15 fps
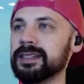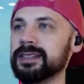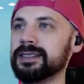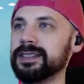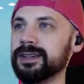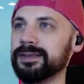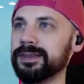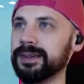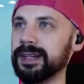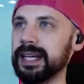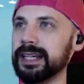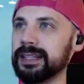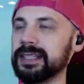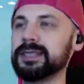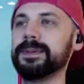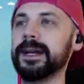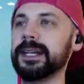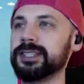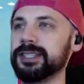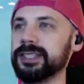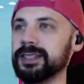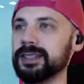So for like the spike
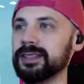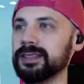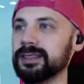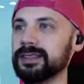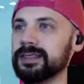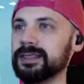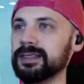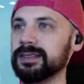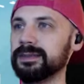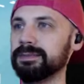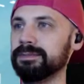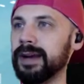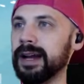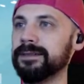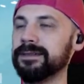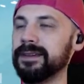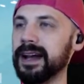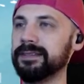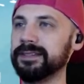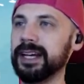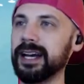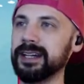shield, my
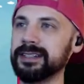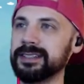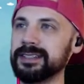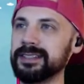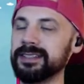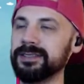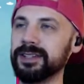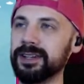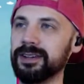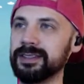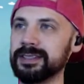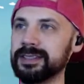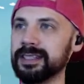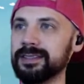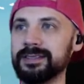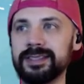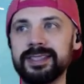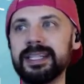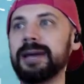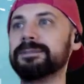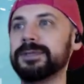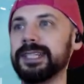5 dice, even though it sounds
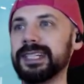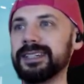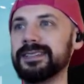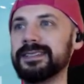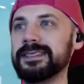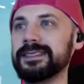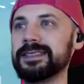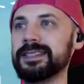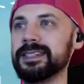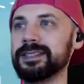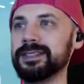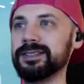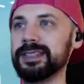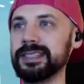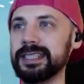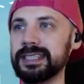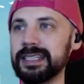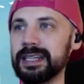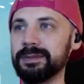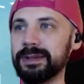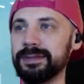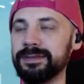tempting, is only going to
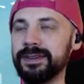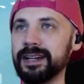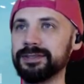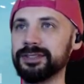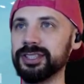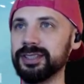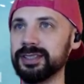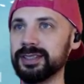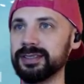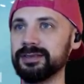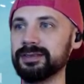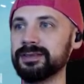give me 5 shield.